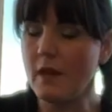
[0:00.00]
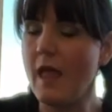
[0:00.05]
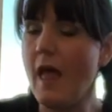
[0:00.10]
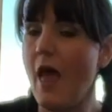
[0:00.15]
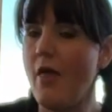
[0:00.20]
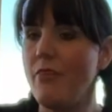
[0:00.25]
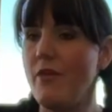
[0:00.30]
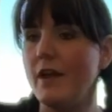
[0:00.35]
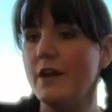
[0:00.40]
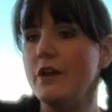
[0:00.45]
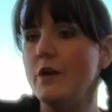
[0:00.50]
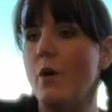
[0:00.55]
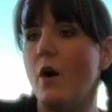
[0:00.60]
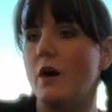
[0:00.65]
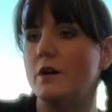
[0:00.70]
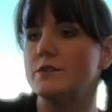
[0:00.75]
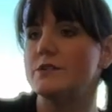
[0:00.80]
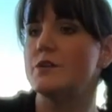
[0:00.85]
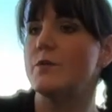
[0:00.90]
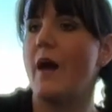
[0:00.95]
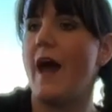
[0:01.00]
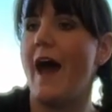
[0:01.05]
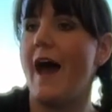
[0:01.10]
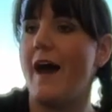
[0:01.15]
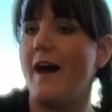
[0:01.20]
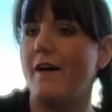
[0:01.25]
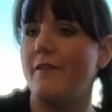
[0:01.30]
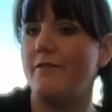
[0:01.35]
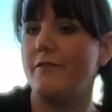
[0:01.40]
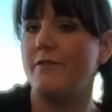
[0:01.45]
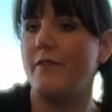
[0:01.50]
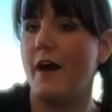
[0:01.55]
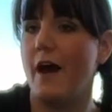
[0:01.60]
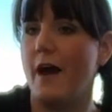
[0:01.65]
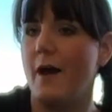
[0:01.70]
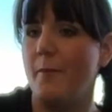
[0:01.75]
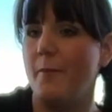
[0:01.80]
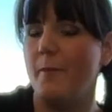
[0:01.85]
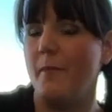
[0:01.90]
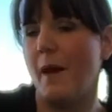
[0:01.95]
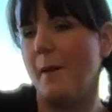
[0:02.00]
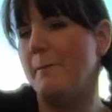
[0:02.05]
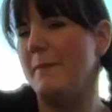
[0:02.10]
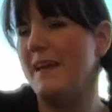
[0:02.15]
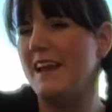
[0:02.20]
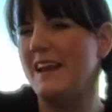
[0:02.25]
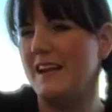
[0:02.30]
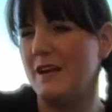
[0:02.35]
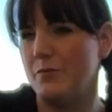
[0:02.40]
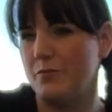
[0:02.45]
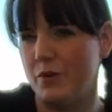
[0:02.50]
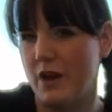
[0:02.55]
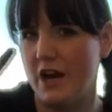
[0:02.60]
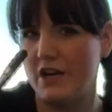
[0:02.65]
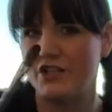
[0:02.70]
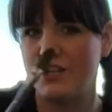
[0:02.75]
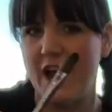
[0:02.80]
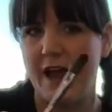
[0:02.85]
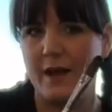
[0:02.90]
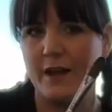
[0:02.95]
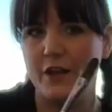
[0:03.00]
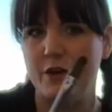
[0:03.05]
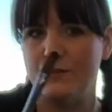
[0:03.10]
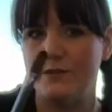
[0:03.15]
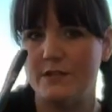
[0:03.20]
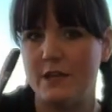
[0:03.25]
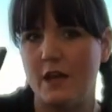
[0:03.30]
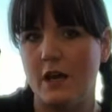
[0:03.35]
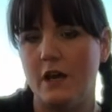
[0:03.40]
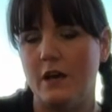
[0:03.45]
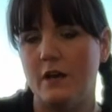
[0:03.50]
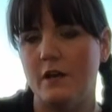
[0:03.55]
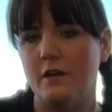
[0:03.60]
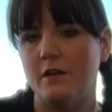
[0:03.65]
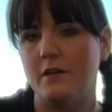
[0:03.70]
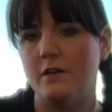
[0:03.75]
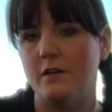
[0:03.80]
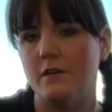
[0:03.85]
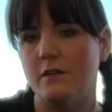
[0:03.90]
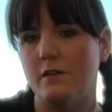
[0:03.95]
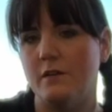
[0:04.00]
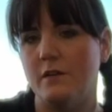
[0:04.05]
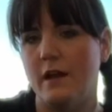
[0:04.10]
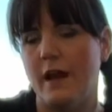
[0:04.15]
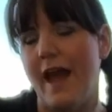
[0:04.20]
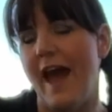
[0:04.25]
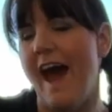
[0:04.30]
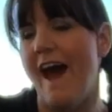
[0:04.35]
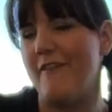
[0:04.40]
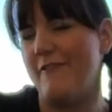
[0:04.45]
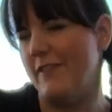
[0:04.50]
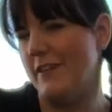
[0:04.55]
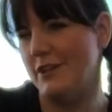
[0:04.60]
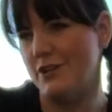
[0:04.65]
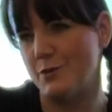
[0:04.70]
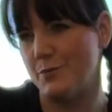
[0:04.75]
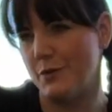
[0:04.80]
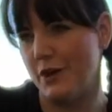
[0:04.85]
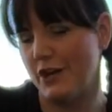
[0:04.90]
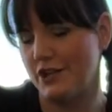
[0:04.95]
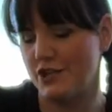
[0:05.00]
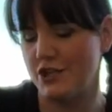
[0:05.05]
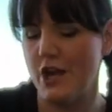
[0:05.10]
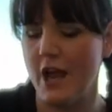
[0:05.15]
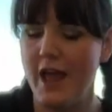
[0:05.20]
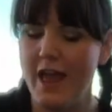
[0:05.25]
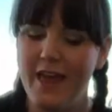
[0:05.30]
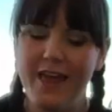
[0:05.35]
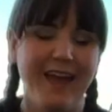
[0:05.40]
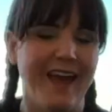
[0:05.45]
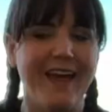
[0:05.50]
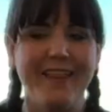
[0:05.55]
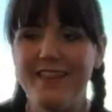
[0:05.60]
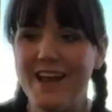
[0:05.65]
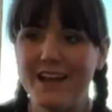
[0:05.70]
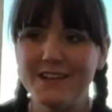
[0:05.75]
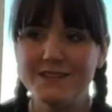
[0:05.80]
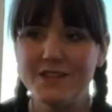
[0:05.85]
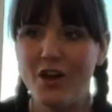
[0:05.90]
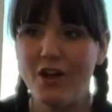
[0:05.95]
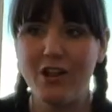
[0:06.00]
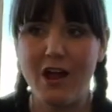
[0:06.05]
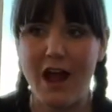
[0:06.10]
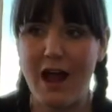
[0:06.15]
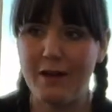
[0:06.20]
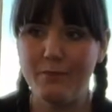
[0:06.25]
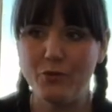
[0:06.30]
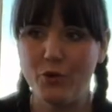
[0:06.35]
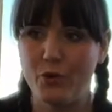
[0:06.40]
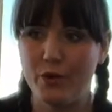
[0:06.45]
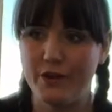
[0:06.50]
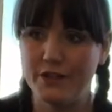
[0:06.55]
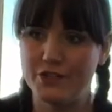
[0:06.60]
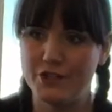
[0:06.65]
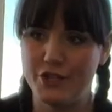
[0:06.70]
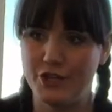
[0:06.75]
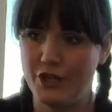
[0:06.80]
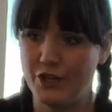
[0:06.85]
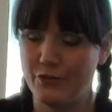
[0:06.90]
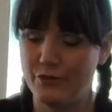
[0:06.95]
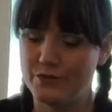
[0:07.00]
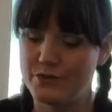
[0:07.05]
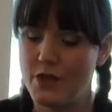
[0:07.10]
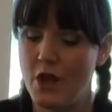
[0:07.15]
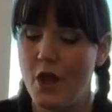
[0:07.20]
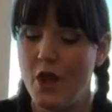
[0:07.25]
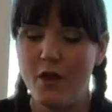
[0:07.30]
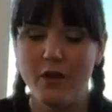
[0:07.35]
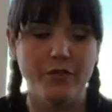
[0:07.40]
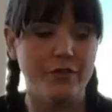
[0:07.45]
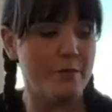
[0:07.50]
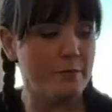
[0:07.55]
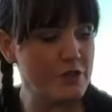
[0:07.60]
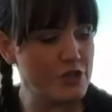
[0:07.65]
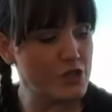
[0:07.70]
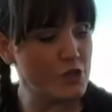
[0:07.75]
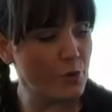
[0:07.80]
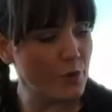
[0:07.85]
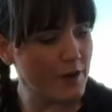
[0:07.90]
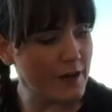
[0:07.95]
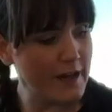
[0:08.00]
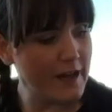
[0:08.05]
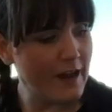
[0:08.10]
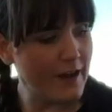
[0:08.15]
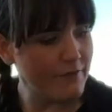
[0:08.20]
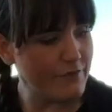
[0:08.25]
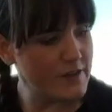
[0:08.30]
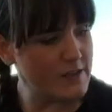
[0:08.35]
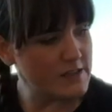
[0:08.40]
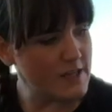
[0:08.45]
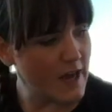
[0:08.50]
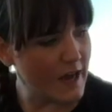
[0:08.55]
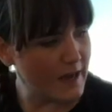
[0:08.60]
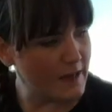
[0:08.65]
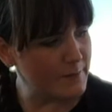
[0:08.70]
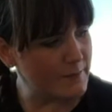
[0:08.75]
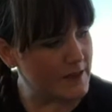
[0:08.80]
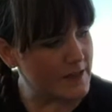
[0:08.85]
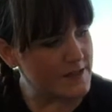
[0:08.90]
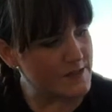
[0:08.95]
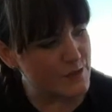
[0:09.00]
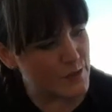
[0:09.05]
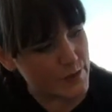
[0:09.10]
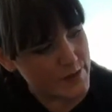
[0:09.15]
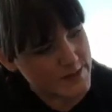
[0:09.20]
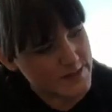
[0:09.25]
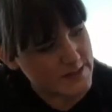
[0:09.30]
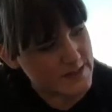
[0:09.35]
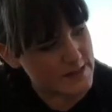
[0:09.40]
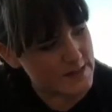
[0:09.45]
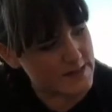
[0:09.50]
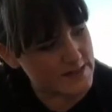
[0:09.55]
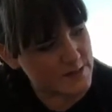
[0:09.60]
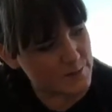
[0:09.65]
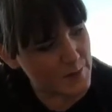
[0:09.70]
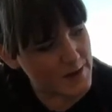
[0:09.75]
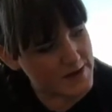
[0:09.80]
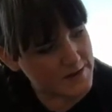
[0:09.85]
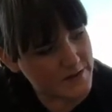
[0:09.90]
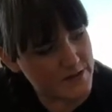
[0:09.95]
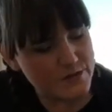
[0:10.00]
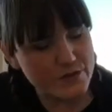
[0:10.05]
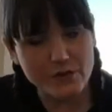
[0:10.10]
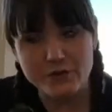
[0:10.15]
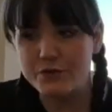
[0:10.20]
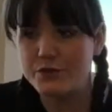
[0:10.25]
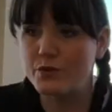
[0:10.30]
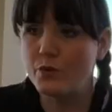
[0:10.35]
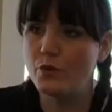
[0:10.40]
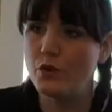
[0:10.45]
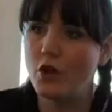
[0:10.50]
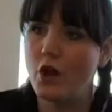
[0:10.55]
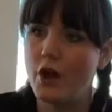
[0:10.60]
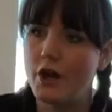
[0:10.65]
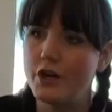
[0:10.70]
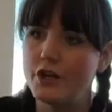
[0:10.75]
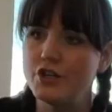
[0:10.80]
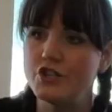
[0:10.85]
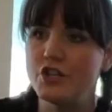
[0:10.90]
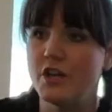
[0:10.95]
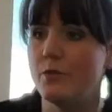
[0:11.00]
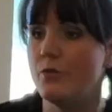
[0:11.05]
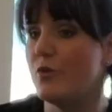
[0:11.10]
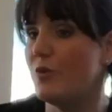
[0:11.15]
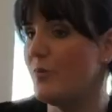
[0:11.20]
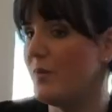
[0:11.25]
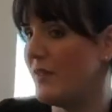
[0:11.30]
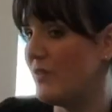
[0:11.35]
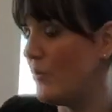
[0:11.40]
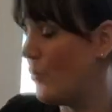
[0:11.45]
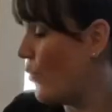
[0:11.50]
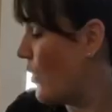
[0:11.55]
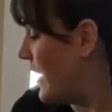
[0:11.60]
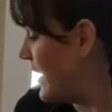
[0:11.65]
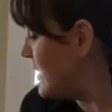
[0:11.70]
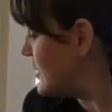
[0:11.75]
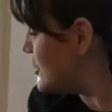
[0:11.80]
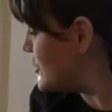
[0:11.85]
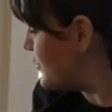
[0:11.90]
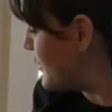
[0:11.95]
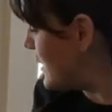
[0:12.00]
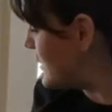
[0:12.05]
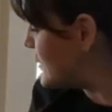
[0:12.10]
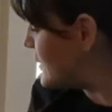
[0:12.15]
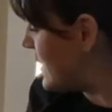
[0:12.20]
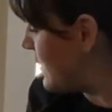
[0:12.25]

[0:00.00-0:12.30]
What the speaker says: And then you also have a medium brush. I use a 1/2-inch brush, and that's all I'm going to use. The majority of the time, because you can see the spaces are so large, it will be the 1-inch brush